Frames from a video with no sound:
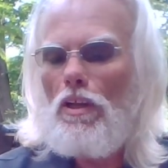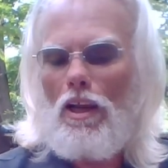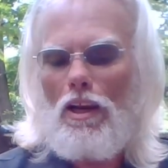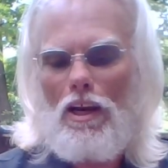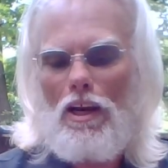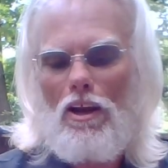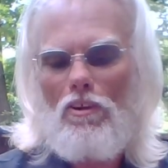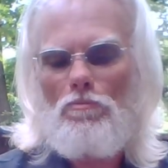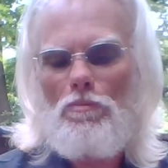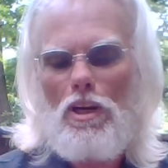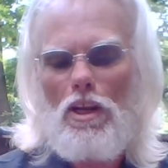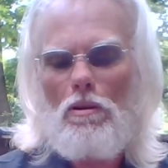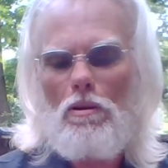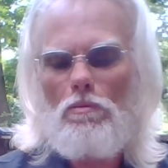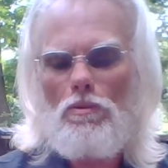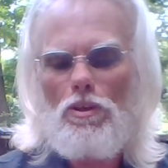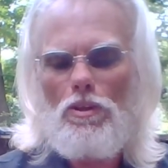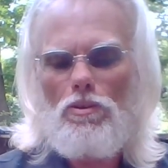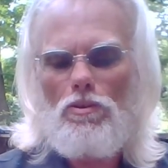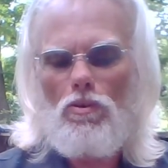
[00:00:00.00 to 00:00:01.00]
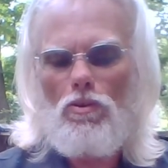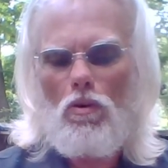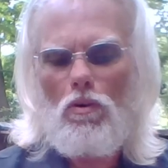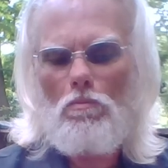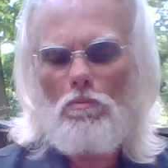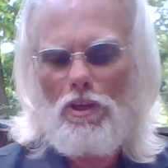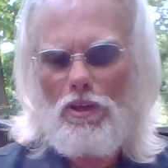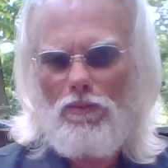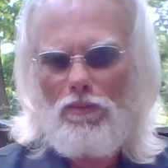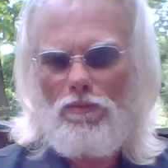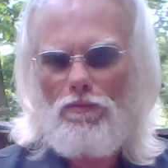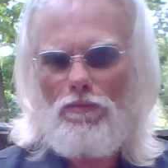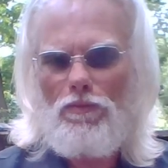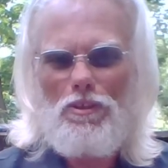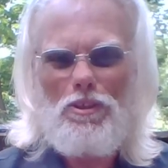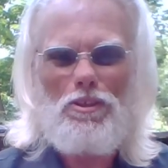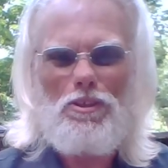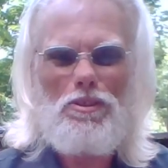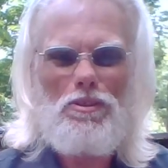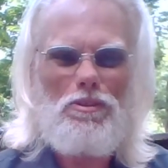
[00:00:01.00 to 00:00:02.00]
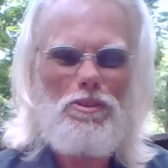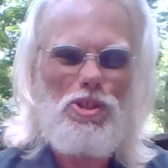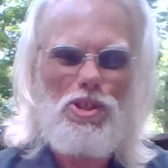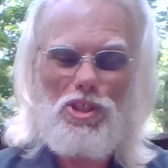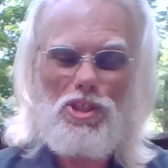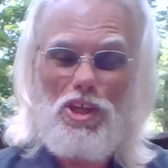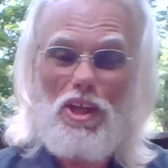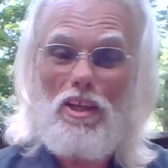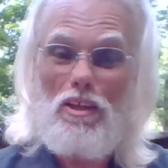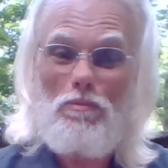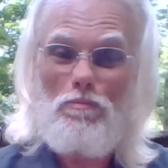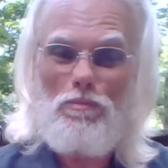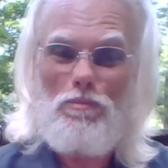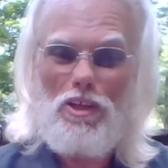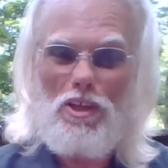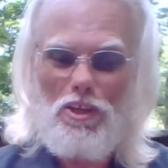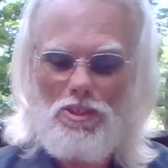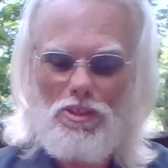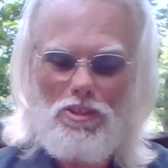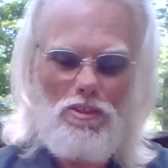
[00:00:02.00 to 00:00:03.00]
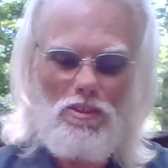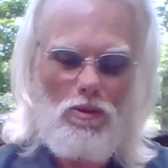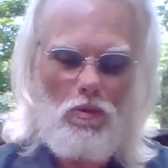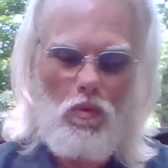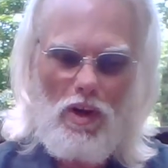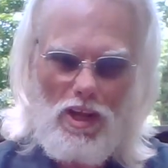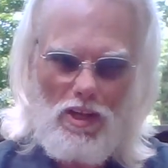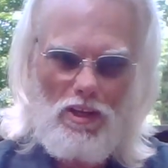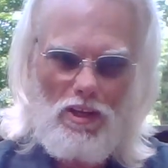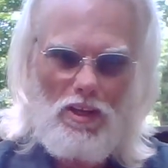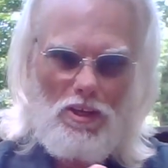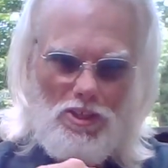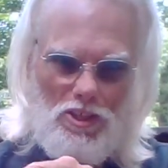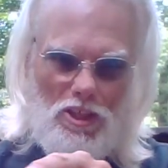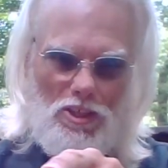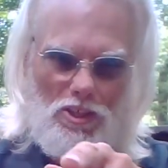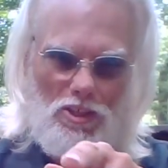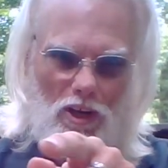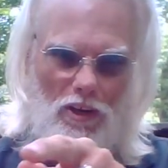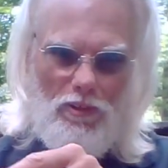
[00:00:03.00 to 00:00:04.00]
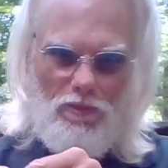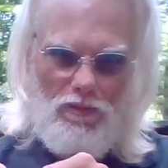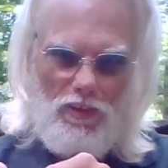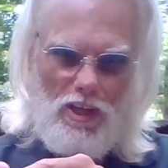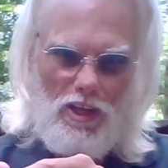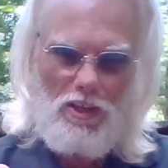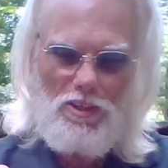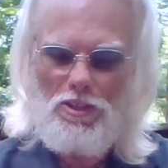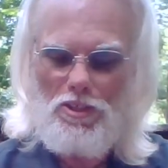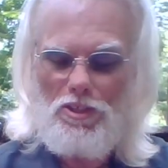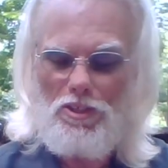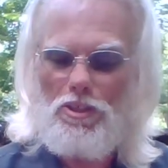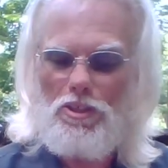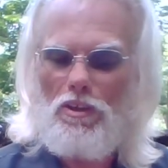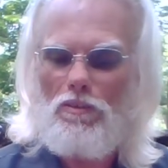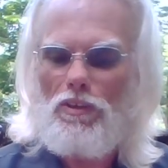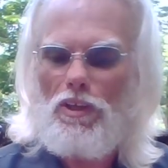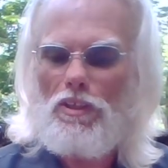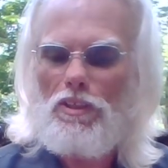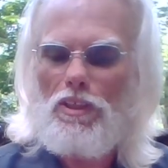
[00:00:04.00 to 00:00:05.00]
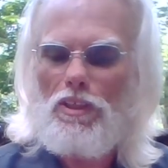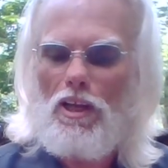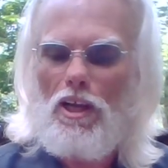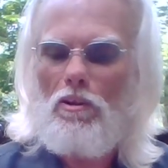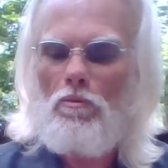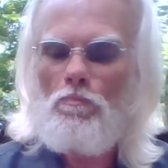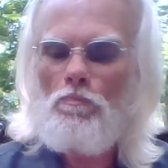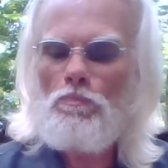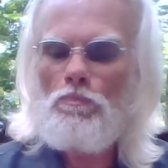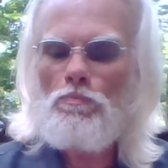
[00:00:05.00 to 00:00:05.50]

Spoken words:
And I've been able to normally just see it because the way that it sits on the veins and stuff like that.